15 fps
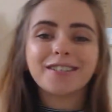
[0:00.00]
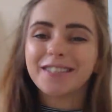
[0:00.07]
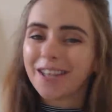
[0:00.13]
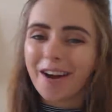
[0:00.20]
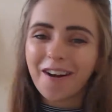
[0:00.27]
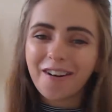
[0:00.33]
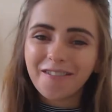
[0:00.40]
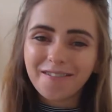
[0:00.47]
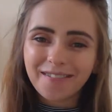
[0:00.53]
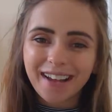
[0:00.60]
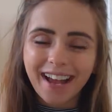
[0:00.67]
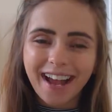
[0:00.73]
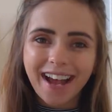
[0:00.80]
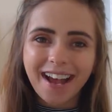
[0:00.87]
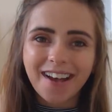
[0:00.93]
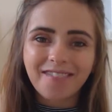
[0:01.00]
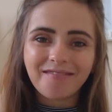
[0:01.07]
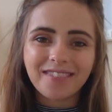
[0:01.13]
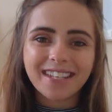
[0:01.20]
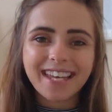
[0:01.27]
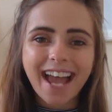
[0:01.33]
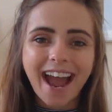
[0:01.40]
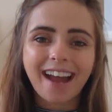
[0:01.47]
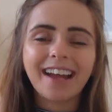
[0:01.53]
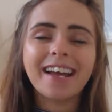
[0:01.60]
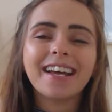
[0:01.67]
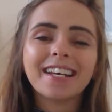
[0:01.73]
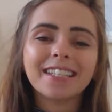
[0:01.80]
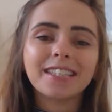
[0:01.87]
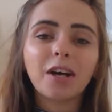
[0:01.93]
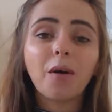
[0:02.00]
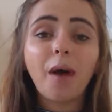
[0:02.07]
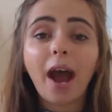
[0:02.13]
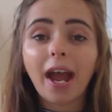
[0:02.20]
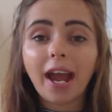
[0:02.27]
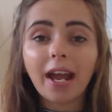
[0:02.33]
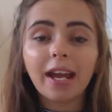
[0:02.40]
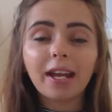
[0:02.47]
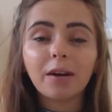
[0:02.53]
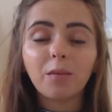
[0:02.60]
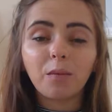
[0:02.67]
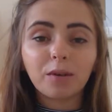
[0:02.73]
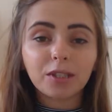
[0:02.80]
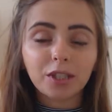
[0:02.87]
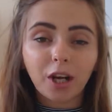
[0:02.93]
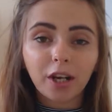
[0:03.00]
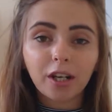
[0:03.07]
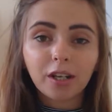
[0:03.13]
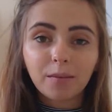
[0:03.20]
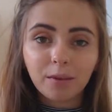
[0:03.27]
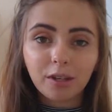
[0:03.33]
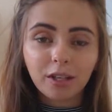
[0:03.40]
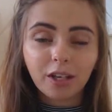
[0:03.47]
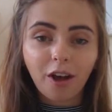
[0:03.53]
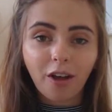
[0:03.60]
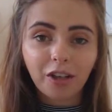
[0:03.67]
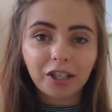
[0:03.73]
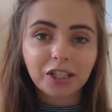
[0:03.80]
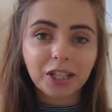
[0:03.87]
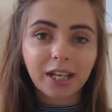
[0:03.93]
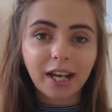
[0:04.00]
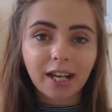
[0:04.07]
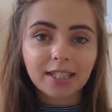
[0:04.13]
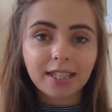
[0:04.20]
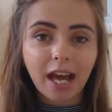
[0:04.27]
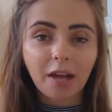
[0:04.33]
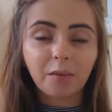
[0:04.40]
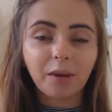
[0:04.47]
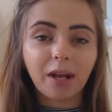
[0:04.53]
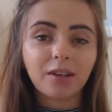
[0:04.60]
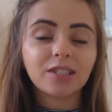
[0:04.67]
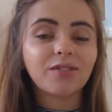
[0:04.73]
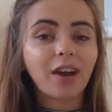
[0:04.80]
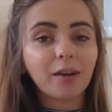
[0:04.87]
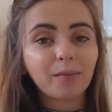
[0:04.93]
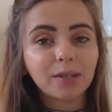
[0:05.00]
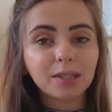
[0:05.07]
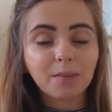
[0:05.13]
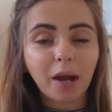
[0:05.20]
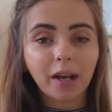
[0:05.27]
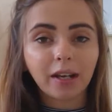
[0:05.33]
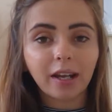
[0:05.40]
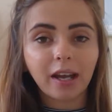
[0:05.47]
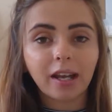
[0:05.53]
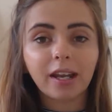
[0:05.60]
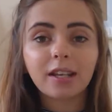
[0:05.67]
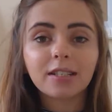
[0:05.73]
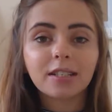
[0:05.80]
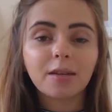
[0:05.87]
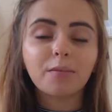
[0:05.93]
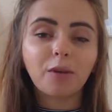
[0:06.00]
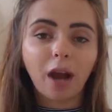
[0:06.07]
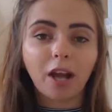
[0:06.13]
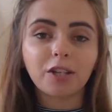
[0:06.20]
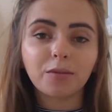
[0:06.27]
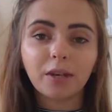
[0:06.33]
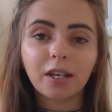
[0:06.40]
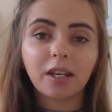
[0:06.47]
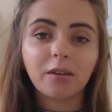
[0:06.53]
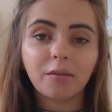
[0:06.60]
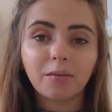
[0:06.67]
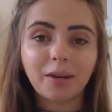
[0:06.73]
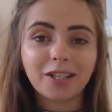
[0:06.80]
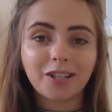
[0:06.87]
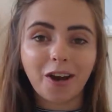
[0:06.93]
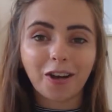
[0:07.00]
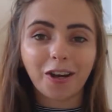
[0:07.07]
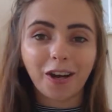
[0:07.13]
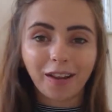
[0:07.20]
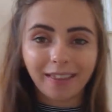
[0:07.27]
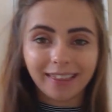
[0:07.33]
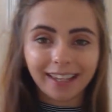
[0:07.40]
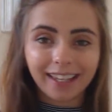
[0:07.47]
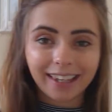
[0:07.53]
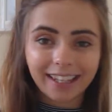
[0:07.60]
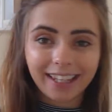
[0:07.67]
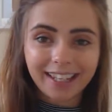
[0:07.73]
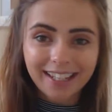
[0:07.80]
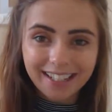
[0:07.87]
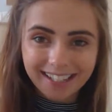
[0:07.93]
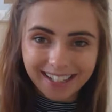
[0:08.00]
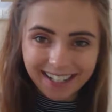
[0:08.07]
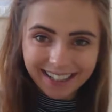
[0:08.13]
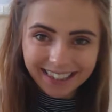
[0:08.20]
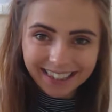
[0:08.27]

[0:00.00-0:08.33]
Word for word: So, um, yeah. So, I started community college, like I said, when I was five months pregnant, and I ended up graduating when my daughter Lily,